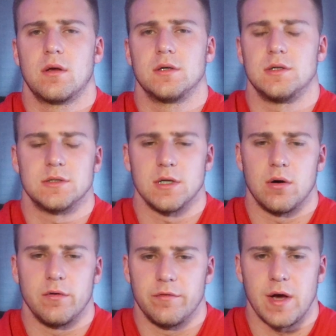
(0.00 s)
Because they're
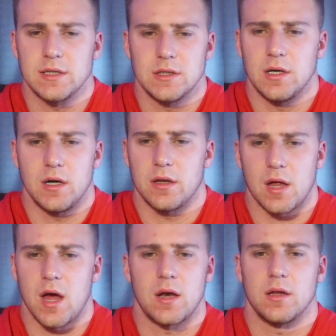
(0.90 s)
so invested into
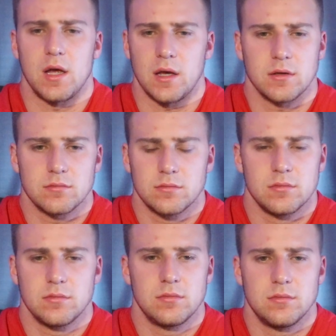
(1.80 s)
that. Like,
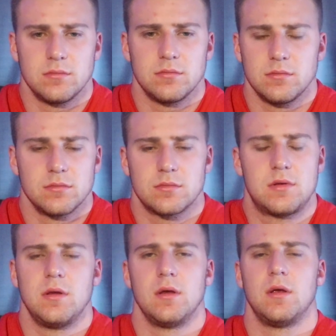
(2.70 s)

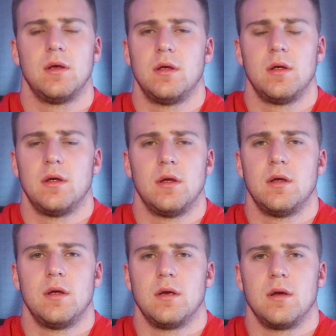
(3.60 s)

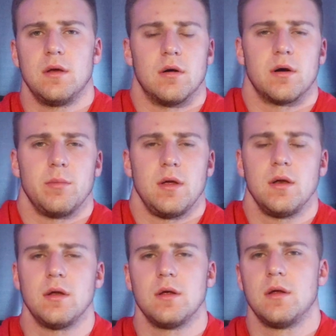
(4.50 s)
you know what I mean?